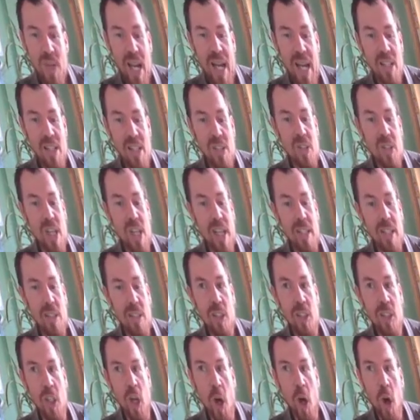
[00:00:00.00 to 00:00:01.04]
a
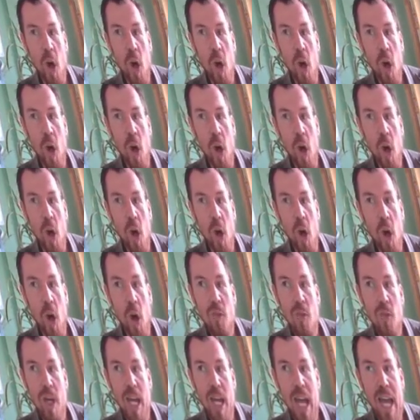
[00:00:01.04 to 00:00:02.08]
sense of
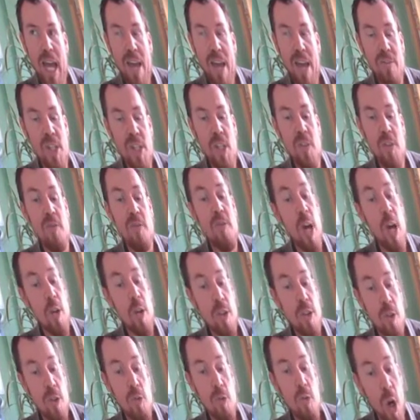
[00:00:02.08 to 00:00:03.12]
having a valued
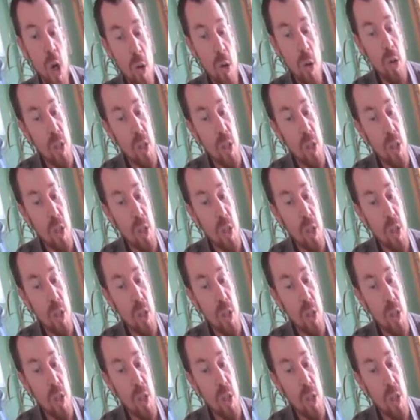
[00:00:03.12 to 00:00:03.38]
role